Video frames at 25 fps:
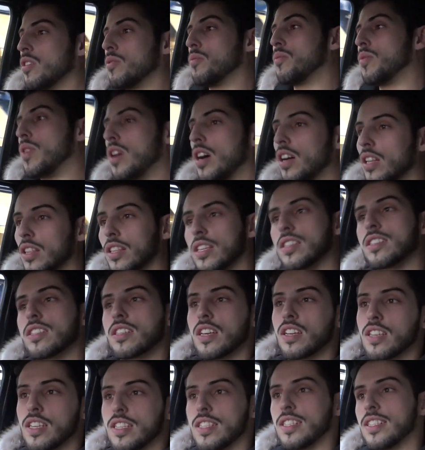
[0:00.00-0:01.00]
while the
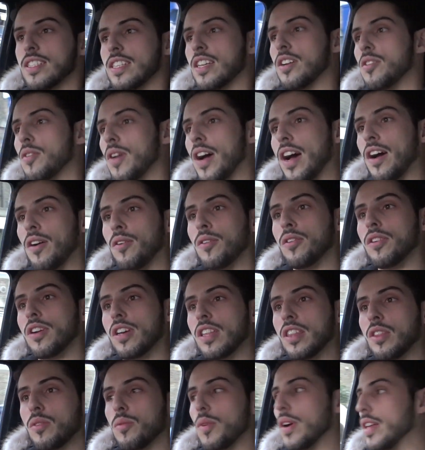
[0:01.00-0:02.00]
sun is still out
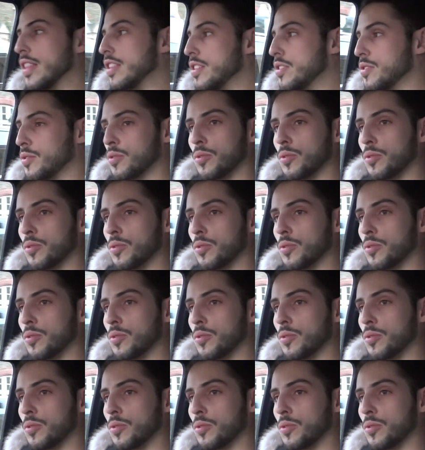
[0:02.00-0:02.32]
and the weather's